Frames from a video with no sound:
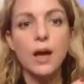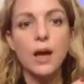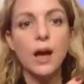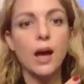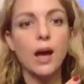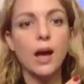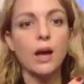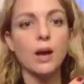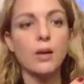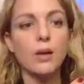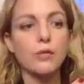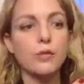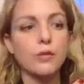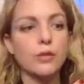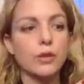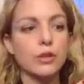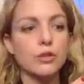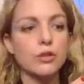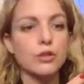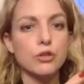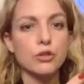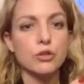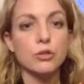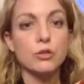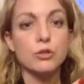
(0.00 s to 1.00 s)
of the
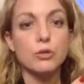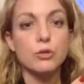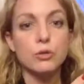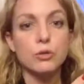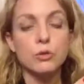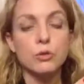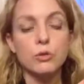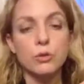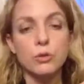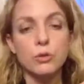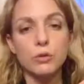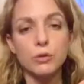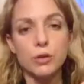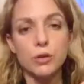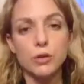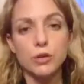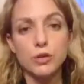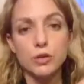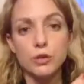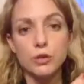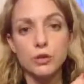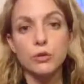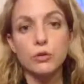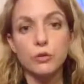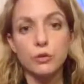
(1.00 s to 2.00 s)

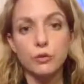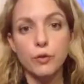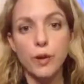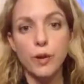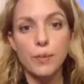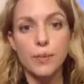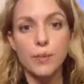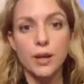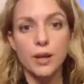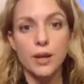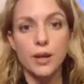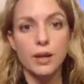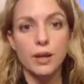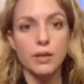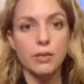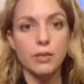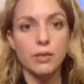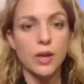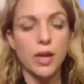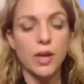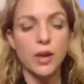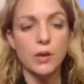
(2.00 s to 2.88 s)
true feminine,